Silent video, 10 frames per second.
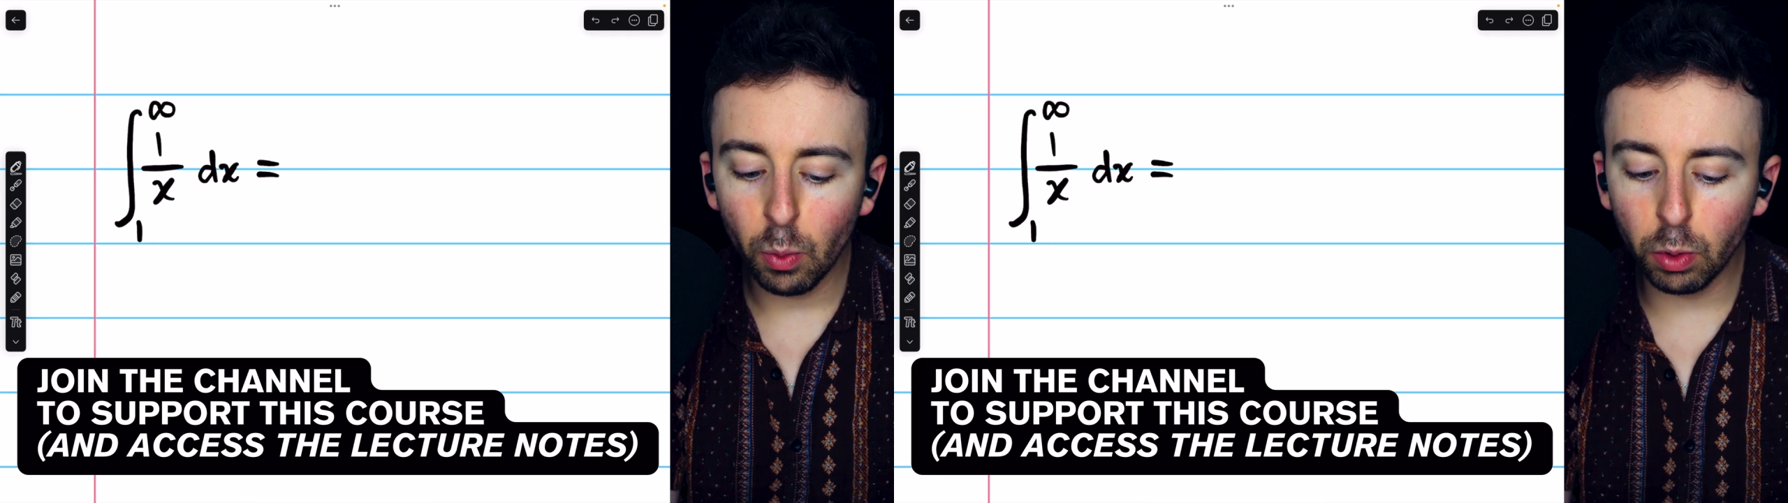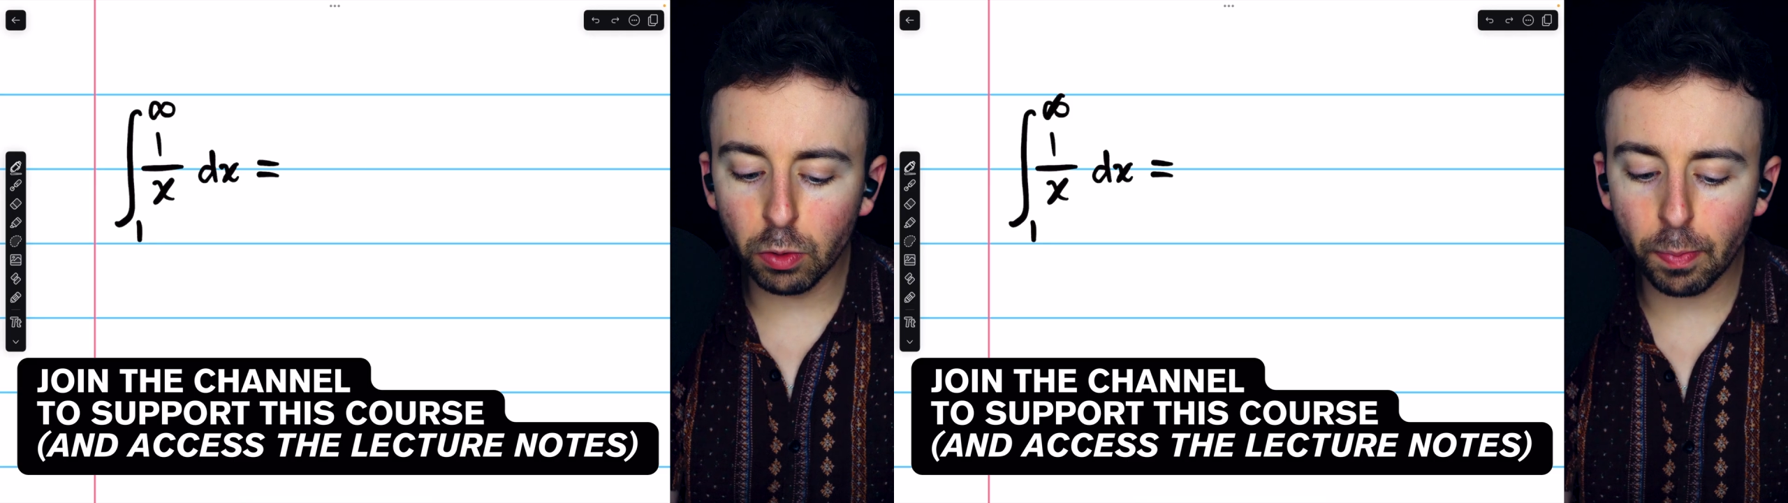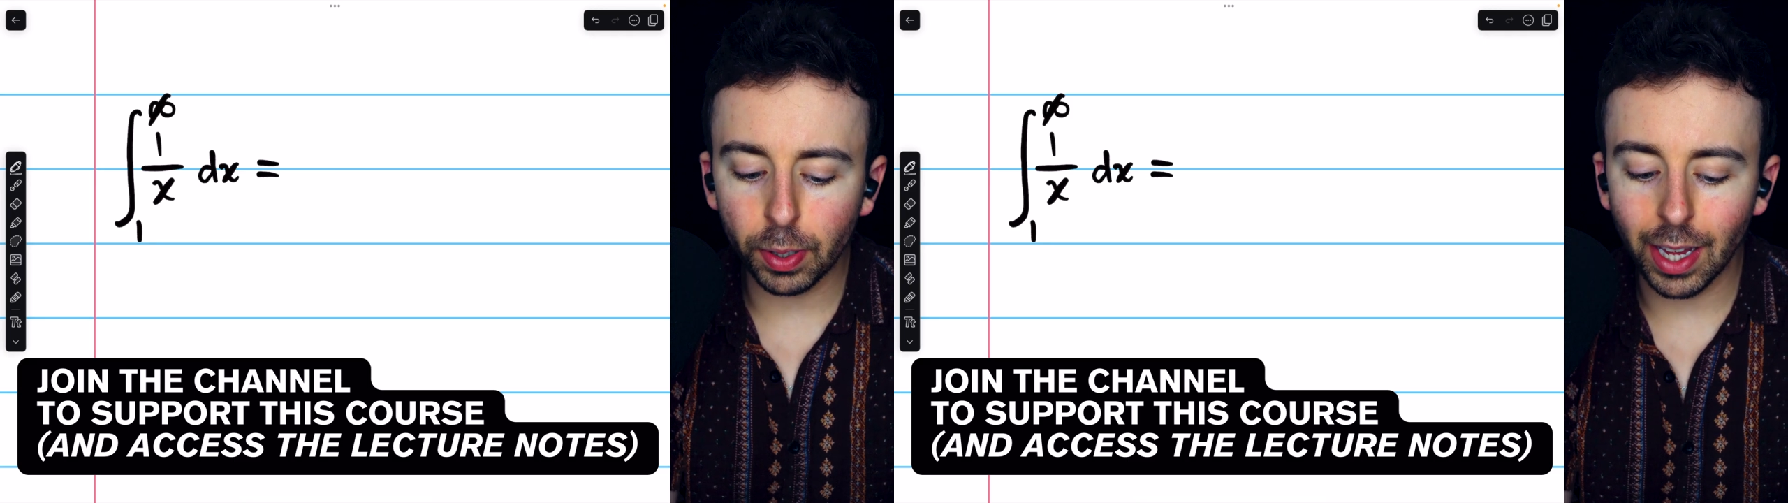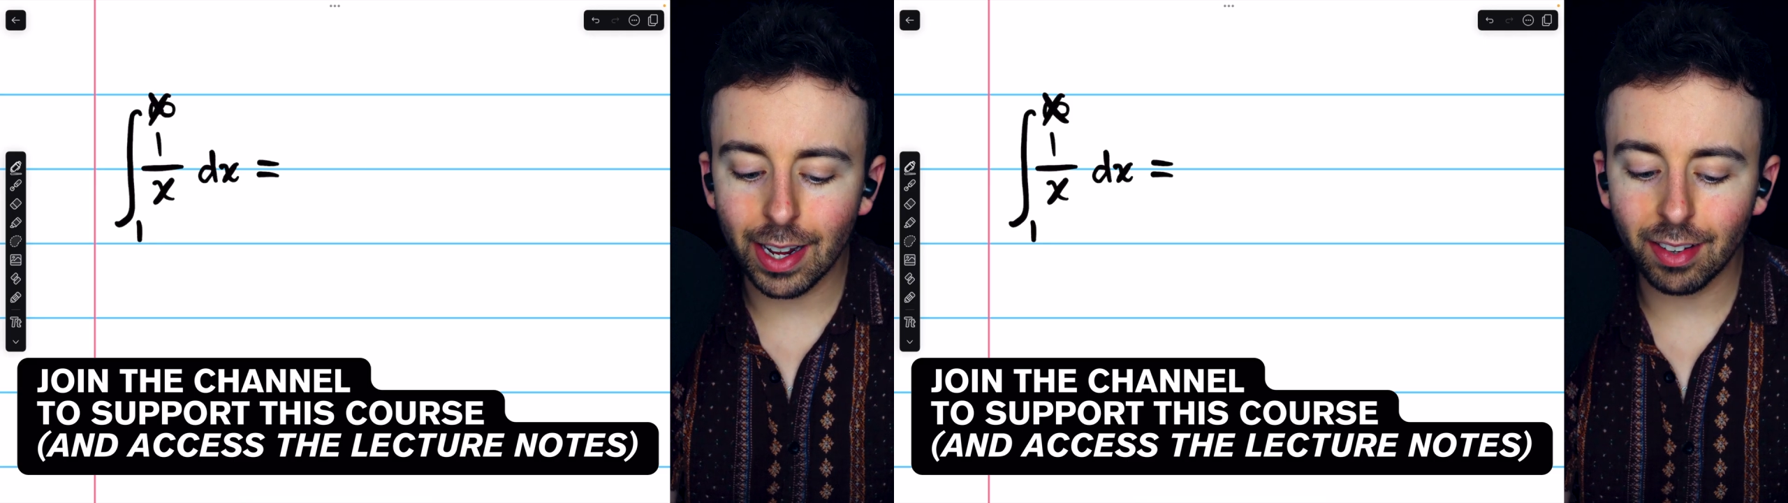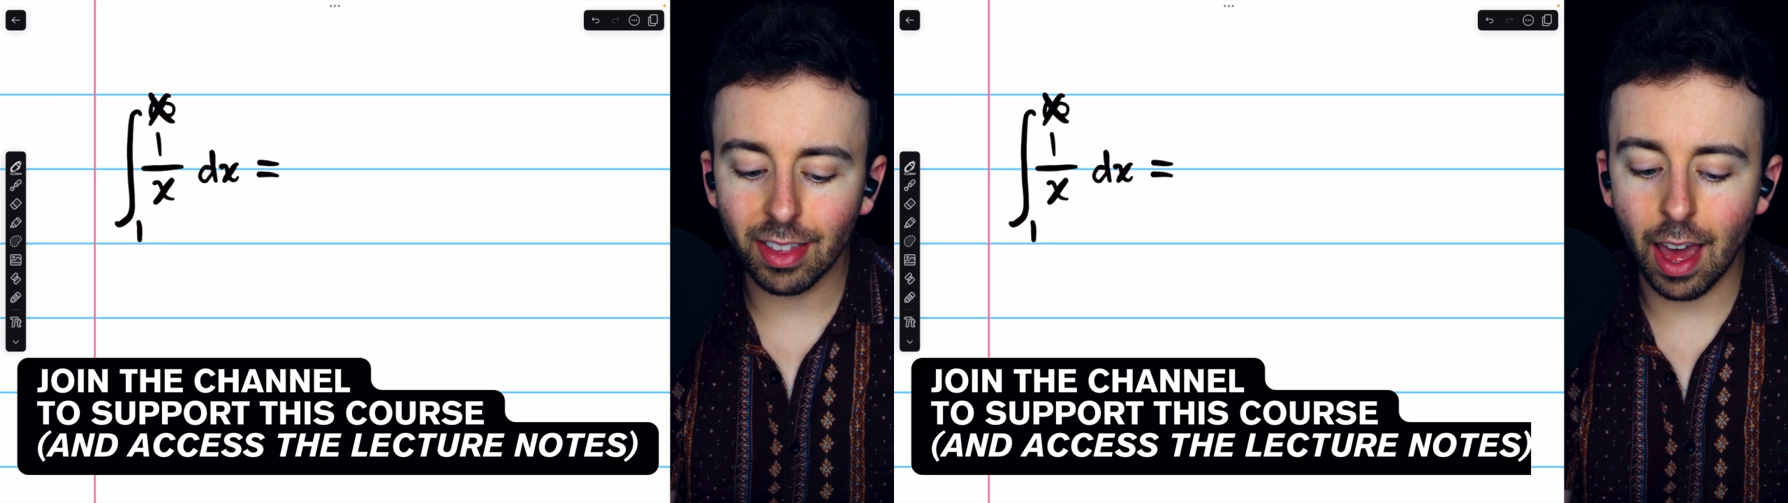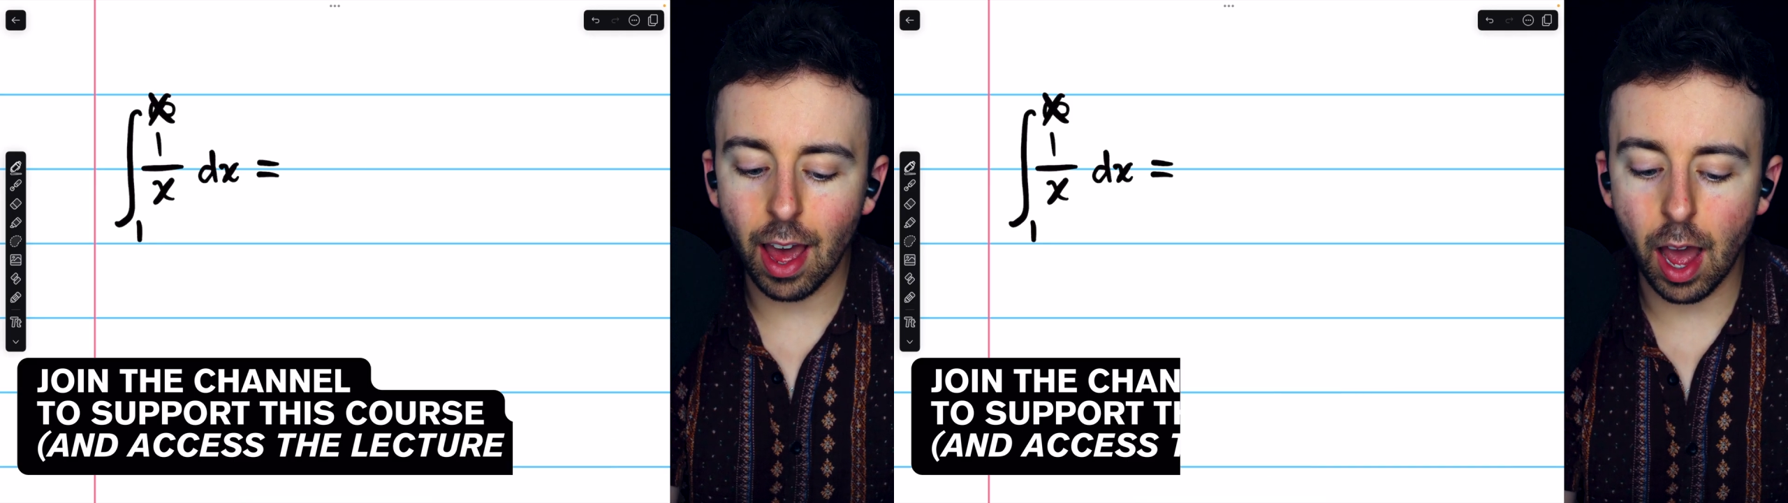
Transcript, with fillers: we'll replace that